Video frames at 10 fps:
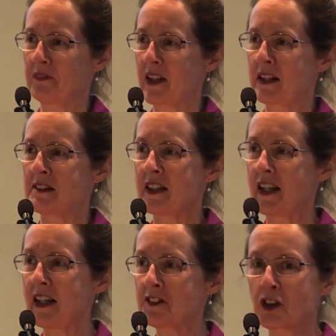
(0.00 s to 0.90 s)
That is,
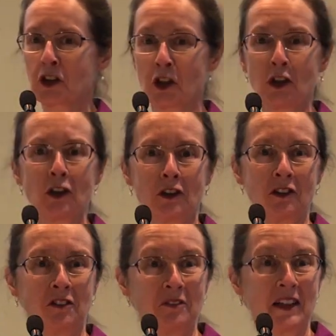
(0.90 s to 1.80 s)
it's a
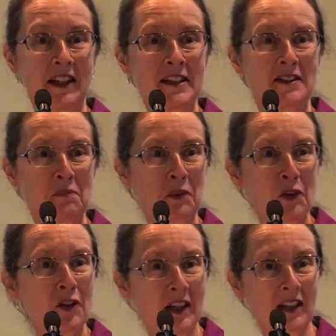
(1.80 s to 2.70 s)
girl, it's a
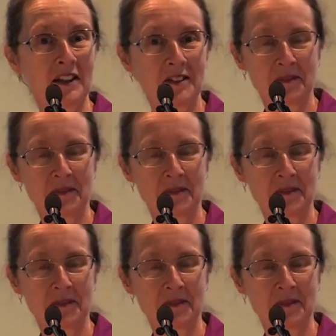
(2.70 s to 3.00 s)
boy.